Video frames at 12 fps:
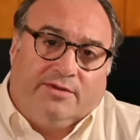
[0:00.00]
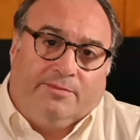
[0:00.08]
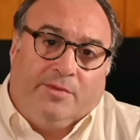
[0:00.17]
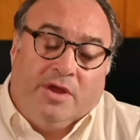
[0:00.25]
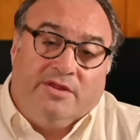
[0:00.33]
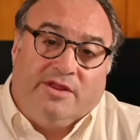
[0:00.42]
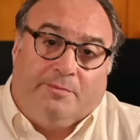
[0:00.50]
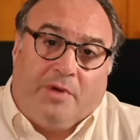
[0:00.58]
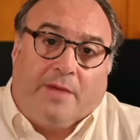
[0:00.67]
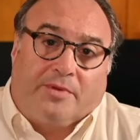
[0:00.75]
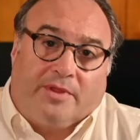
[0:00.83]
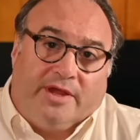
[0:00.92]
So the, the
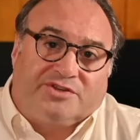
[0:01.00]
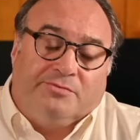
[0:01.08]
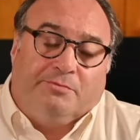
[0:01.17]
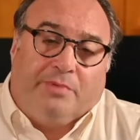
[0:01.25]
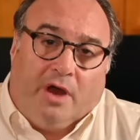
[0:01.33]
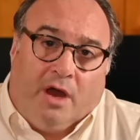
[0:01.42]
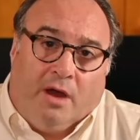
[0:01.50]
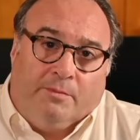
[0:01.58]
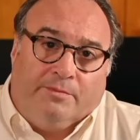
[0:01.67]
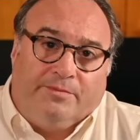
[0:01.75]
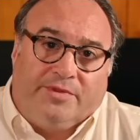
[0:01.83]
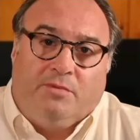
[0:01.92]
population
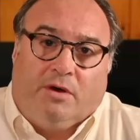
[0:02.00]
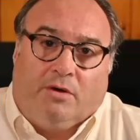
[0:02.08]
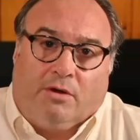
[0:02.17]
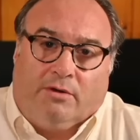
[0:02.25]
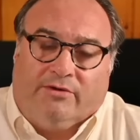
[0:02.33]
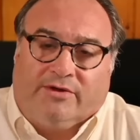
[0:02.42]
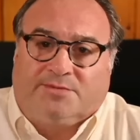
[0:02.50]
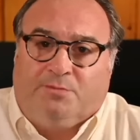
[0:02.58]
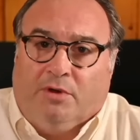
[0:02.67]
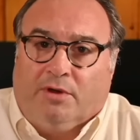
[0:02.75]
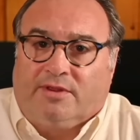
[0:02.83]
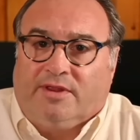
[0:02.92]
bomb, Paul Ehrlich's
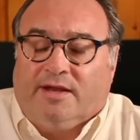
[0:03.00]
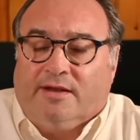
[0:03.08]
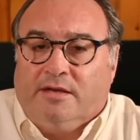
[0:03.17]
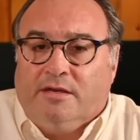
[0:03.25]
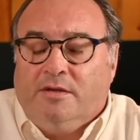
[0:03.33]
book that